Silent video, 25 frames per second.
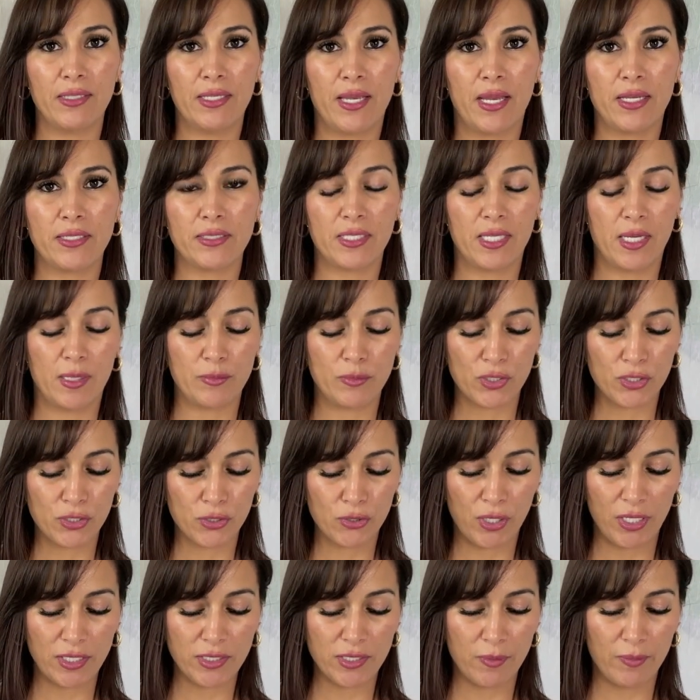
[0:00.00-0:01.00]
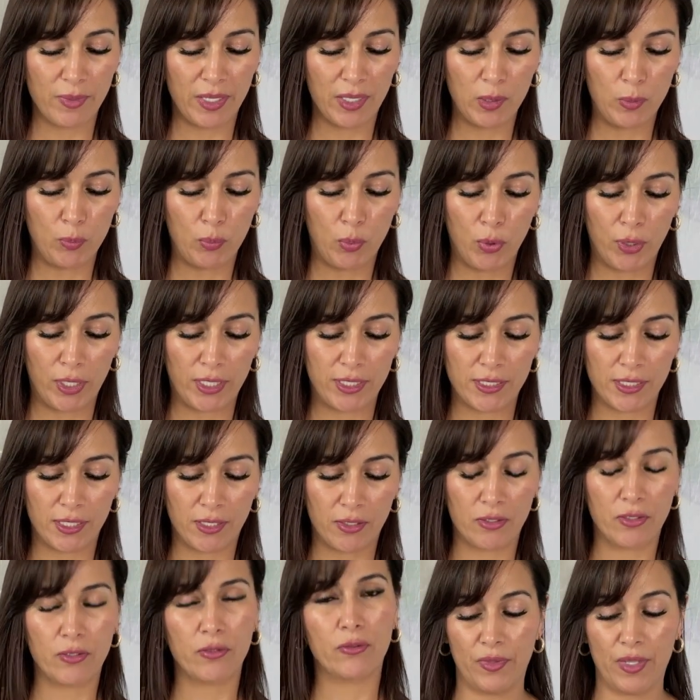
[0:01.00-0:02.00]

the idea. I'm just trying to make a point here.